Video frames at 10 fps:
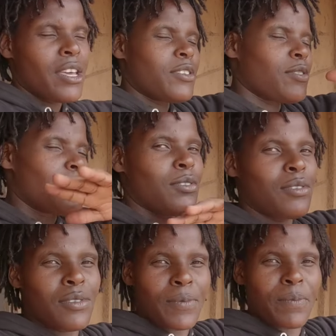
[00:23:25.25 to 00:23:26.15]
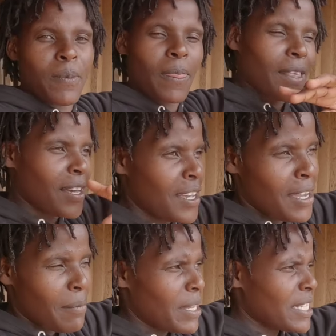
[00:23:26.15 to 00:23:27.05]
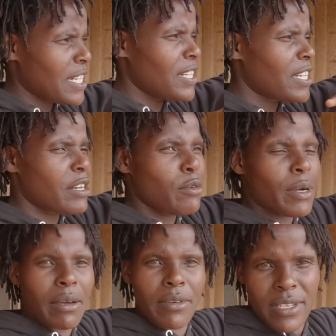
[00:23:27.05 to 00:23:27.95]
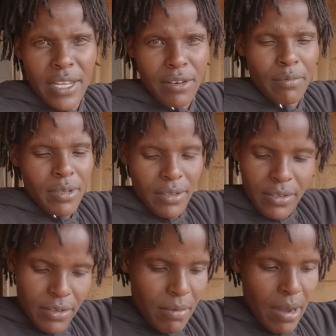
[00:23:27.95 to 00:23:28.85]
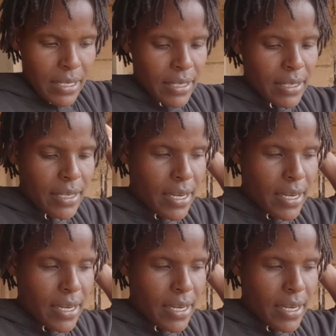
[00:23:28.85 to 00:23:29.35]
So my channel grew when I was in Nairobi so much.